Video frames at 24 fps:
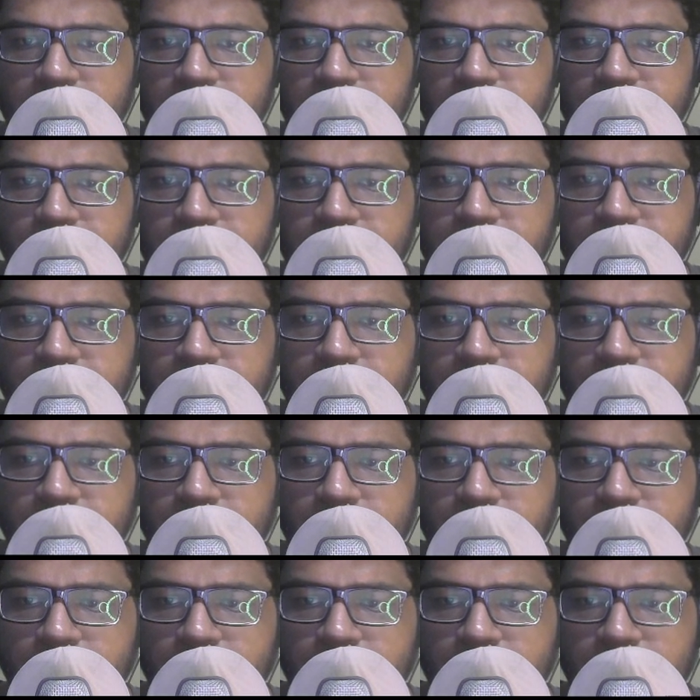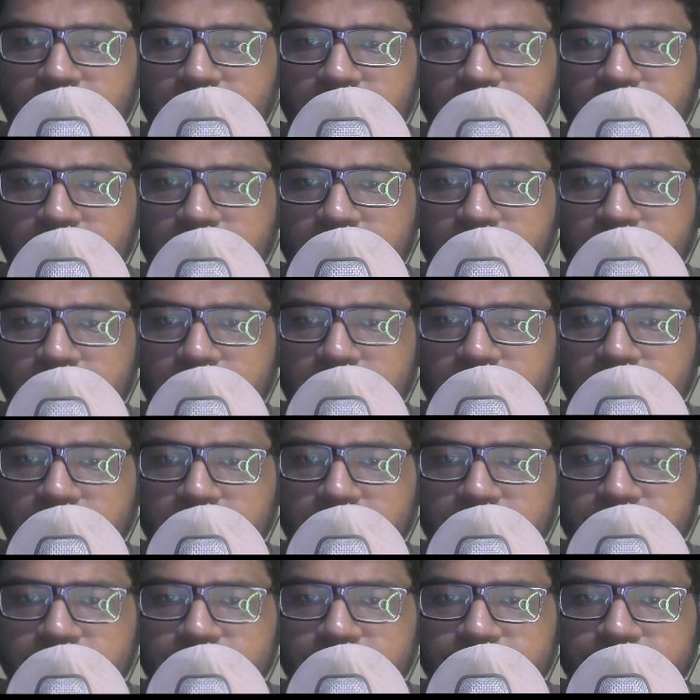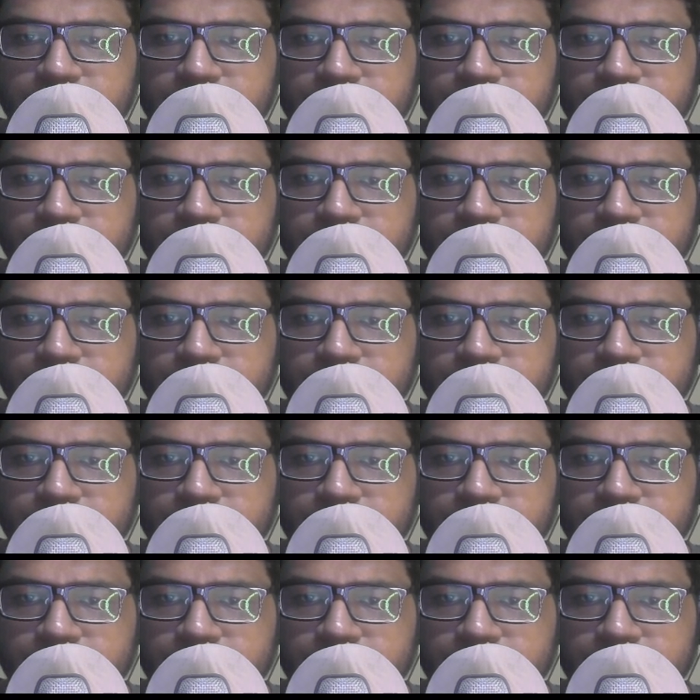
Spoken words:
No one is speaking in this clip.